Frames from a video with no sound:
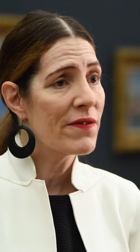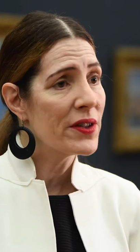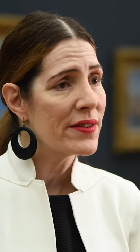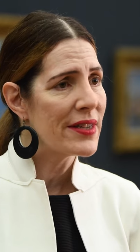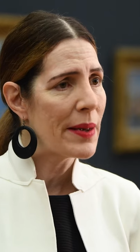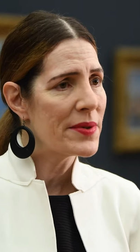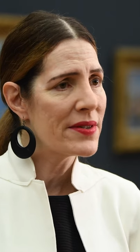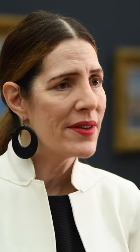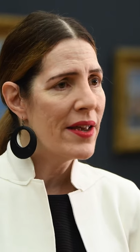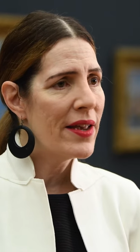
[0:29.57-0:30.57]
their
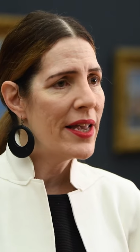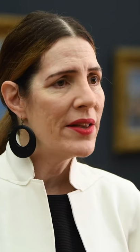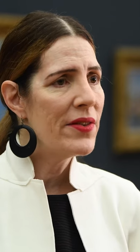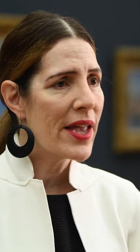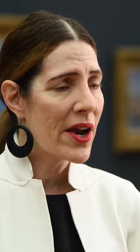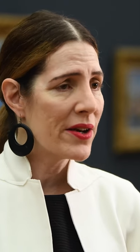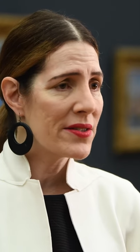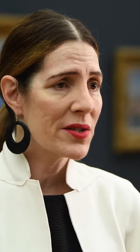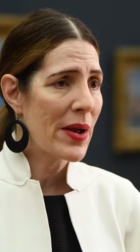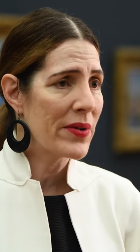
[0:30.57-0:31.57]
footsteps in the area
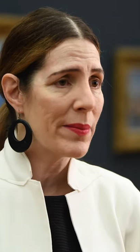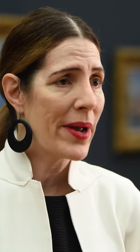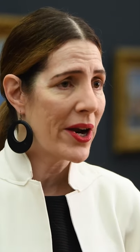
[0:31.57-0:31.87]
surrounding